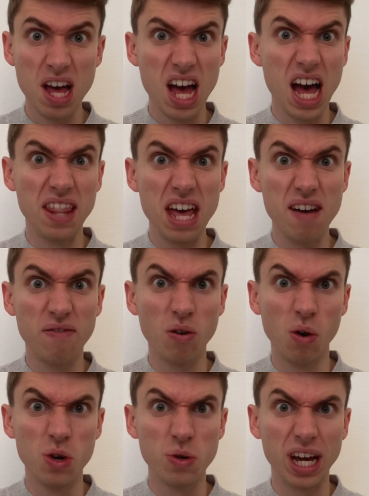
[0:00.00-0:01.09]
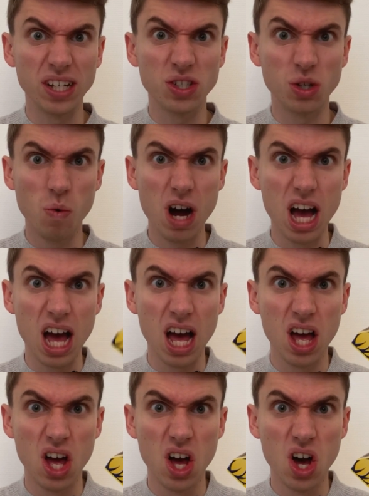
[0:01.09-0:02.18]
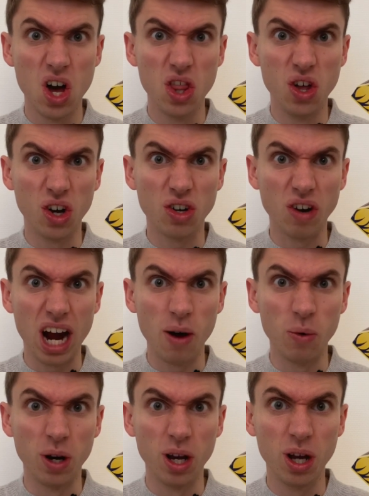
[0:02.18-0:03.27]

and therefore who gets to wear the crown.